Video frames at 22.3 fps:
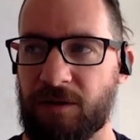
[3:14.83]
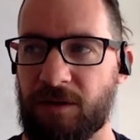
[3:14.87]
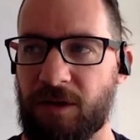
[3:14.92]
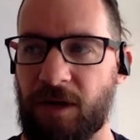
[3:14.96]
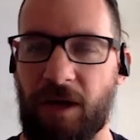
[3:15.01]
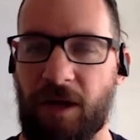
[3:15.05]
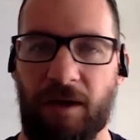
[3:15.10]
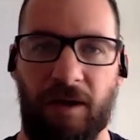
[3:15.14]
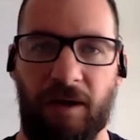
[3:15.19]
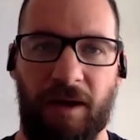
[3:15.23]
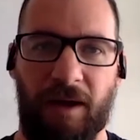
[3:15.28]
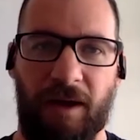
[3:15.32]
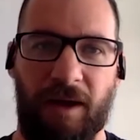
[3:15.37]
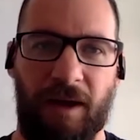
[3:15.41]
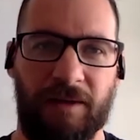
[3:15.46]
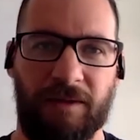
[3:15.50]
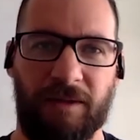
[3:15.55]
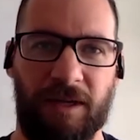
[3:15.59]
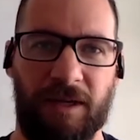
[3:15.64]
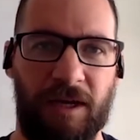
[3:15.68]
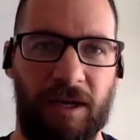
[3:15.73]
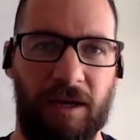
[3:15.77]
So I,
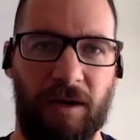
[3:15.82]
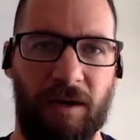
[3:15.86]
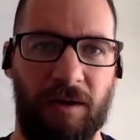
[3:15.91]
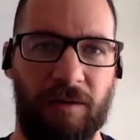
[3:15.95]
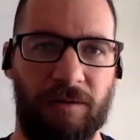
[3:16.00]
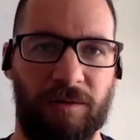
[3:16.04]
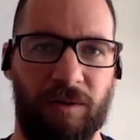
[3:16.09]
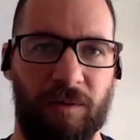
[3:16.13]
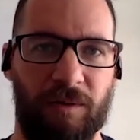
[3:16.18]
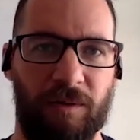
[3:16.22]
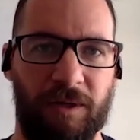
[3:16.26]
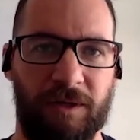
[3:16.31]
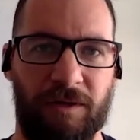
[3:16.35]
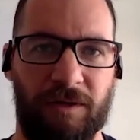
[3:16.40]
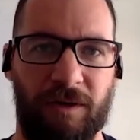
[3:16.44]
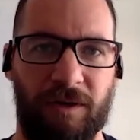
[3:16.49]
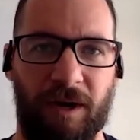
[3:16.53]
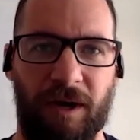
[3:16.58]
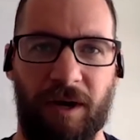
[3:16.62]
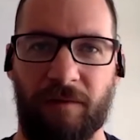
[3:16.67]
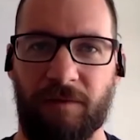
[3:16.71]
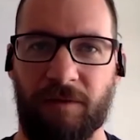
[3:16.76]
as a kid, I was always
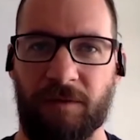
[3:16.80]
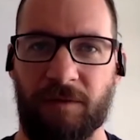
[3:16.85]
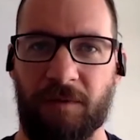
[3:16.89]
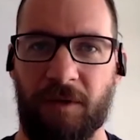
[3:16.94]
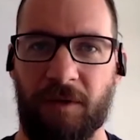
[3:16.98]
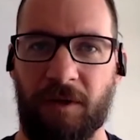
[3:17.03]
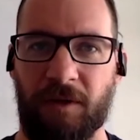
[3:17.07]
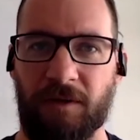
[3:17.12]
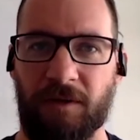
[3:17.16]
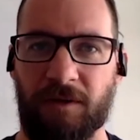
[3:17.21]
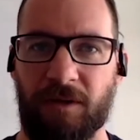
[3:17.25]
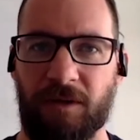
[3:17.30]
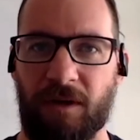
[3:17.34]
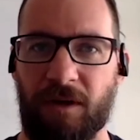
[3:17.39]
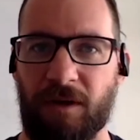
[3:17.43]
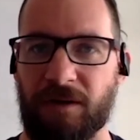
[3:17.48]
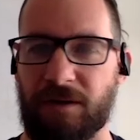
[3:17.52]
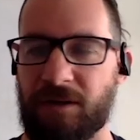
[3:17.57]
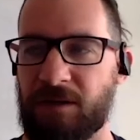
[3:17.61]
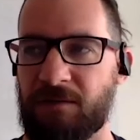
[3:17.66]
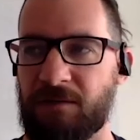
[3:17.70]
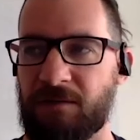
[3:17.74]
creative as well. So I
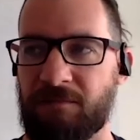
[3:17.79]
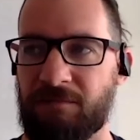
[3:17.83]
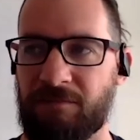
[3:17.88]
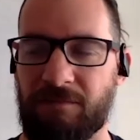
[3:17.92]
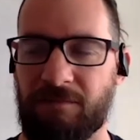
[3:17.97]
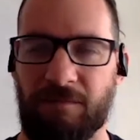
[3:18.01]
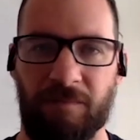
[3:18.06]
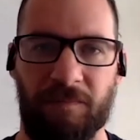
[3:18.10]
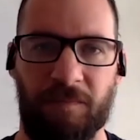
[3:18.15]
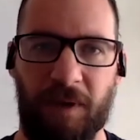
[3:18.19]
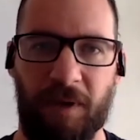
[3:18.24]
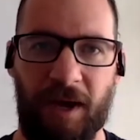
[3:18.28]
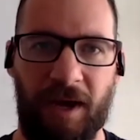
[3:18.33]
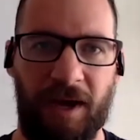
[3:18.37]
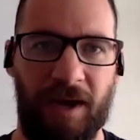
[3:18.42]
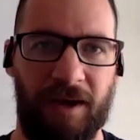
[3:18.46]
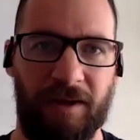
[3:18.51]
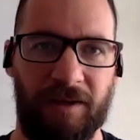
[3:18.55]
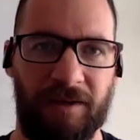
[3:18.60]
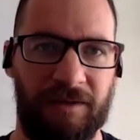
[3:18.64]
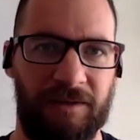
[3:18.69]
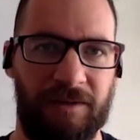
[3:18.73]
was in
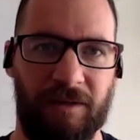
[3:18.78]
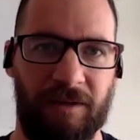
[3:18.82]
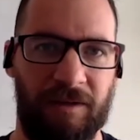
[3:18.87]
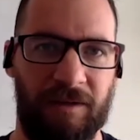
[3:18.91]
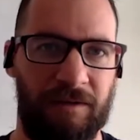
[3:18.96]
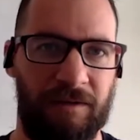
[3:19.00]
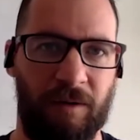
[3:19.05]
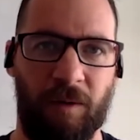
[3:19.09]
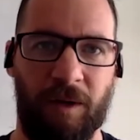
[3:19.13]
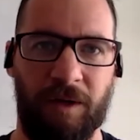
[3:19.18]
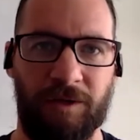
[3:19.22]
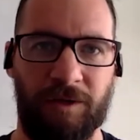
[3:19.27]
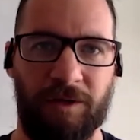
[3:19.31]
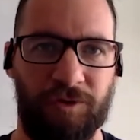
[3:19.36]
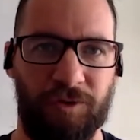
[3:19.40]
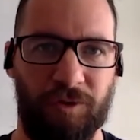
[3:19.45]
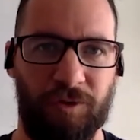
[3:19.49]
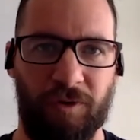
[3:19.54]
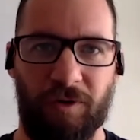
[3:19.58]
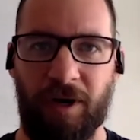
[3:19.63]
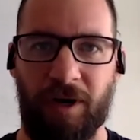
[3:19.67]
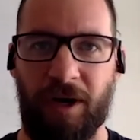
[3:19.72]
bands and always
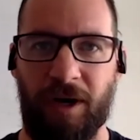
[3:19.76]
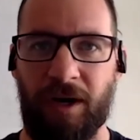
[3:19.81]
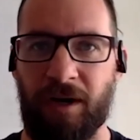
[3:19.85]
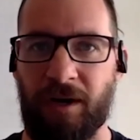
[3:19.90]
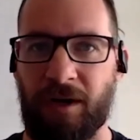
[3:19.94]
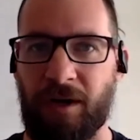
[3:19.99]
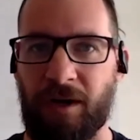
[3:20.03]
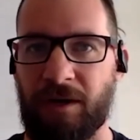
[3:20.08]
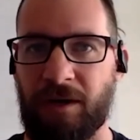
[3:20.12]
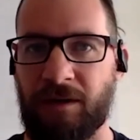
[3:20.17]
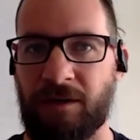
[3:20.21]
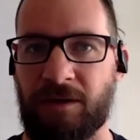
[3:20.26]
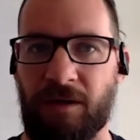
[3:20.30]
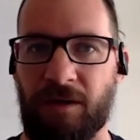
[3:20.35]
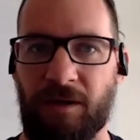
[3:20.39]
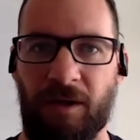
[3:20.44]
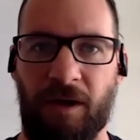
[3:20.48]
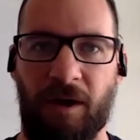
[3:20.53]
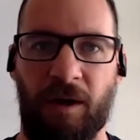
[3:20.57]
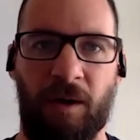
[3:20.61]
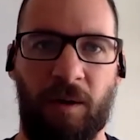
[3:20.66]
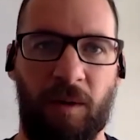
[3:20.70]
drawing. And so
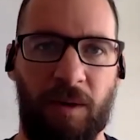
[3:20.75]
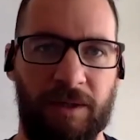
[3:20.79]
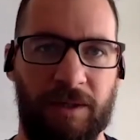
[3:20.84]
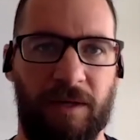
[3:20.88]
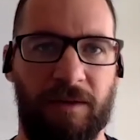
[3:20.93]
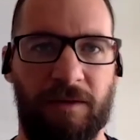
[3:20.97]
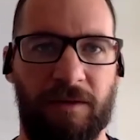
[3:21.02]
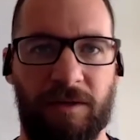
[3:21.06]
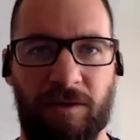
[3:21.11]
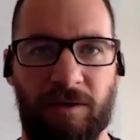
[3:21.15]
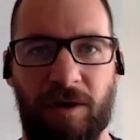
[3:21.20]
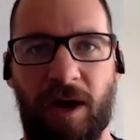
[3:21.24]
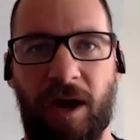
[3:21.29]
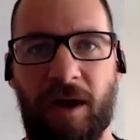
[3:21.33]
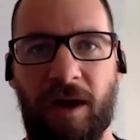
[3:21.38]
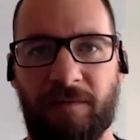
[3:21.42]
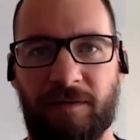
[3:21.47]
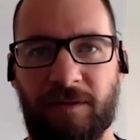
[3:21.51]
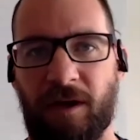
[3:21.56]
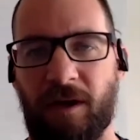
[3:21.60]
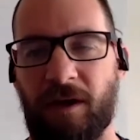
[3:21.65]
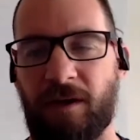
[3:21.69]
I always had this
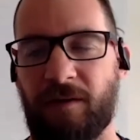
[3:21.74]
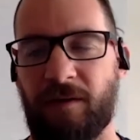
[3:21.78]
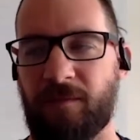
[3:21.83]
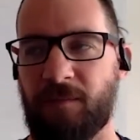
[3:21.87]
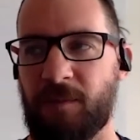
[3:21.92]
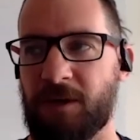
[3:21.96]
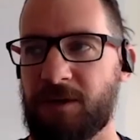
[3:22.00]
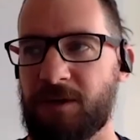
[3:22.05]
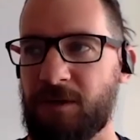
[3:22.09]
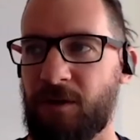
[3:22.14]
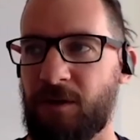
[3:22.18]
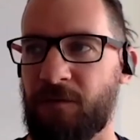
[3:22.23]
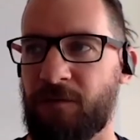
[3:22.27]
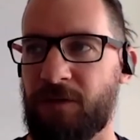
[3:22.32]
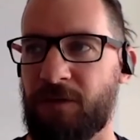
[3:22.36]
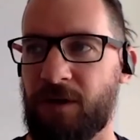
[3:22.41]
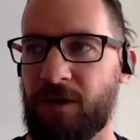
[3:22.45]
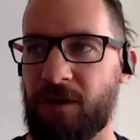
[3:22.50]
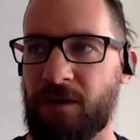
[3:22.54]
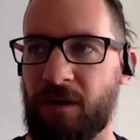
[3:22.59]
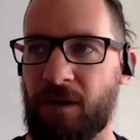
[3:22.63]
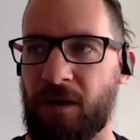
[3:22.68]
creative side of myself
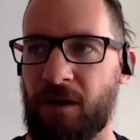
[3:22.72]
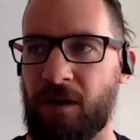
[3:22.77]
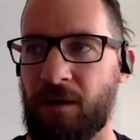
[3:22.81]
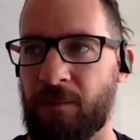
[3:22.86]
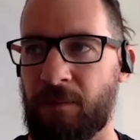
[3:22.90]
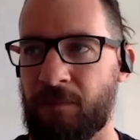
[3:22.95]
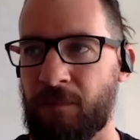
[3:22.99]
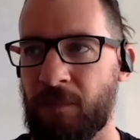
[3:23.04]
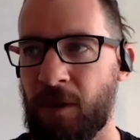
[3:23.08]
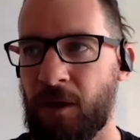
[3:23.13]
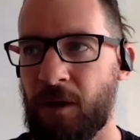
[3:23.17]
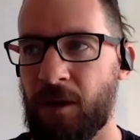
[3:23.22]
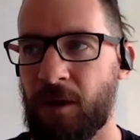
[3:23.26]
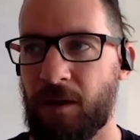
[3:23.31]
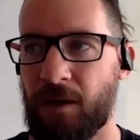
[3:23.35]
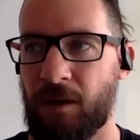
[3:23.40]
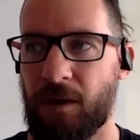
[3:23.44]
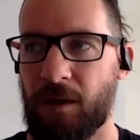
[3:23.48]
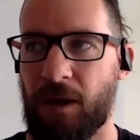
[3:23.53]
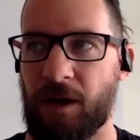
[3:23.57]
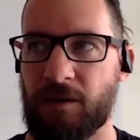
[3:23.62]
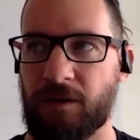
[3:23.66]
that um,
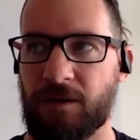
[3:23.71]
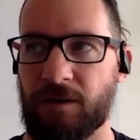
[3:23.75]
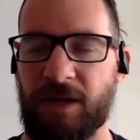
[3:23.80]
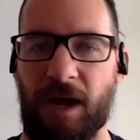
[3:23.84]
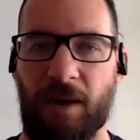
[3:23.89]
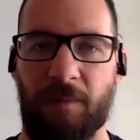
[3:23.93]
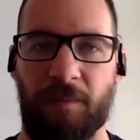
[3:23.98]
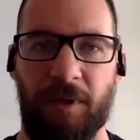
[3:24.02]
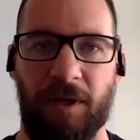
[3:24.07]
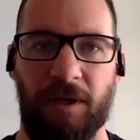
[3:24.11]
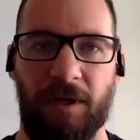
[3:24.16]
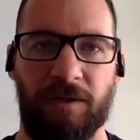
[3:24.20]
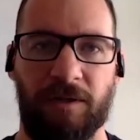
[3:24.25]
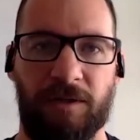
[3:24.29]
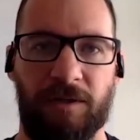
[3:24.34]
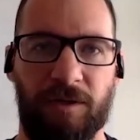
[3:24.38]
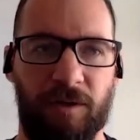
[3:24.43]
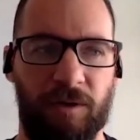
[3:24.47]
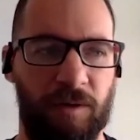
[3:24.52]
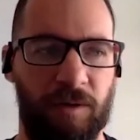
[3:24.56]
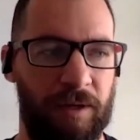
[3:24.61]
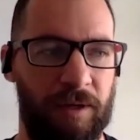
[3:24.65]
I could tap into.